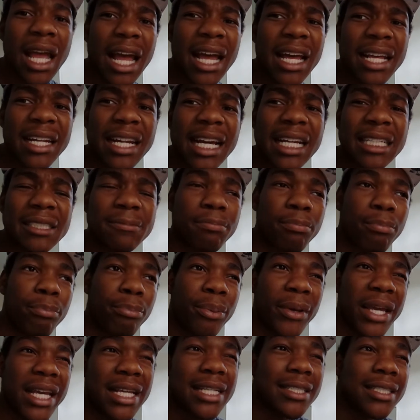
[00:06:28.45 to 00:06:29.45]
and that's
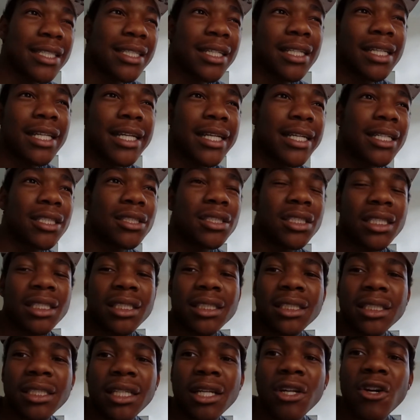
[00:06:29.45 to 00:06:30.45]
basically
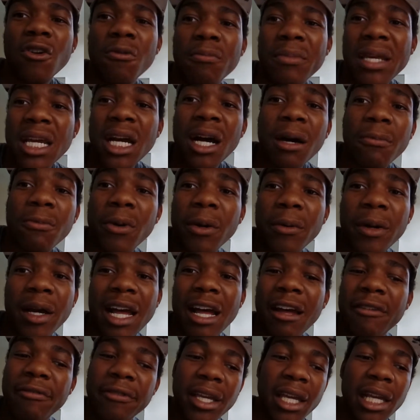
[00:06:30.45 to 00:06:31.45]
just a little meetup where we're
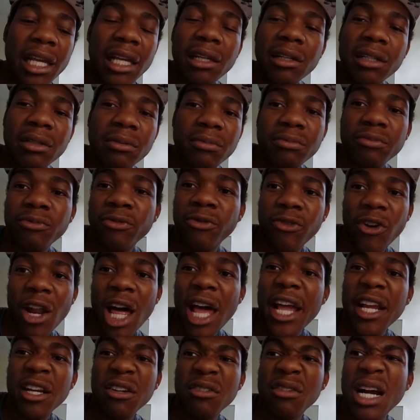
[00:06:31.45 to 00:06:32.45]
having and
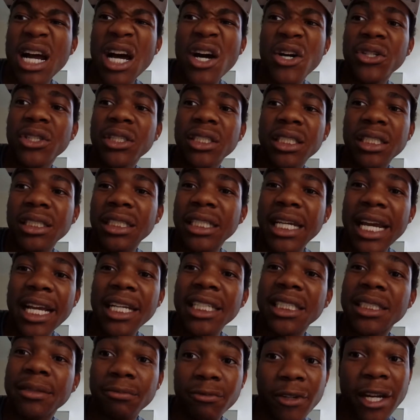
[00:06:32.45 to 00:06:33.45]
flying around and
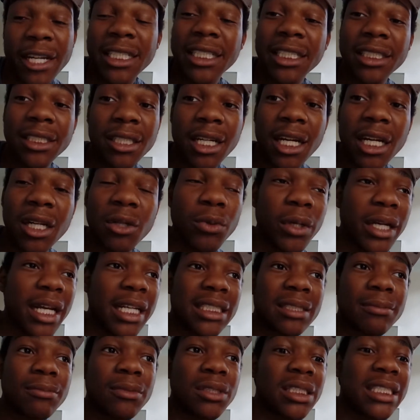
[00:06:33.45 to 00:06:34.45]
getting some races done. We'll
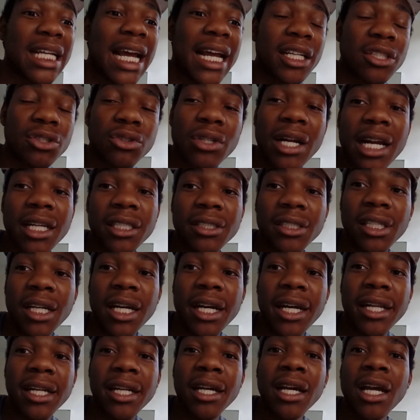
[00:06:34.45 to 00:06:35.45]
get some dank tracks
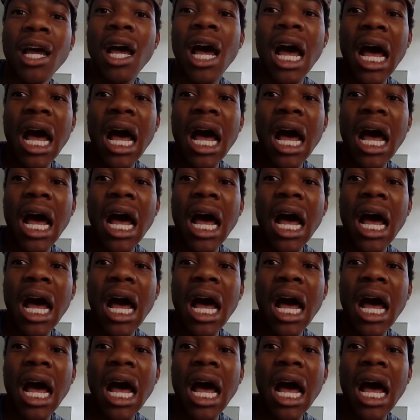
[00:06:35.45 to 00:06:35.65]
going.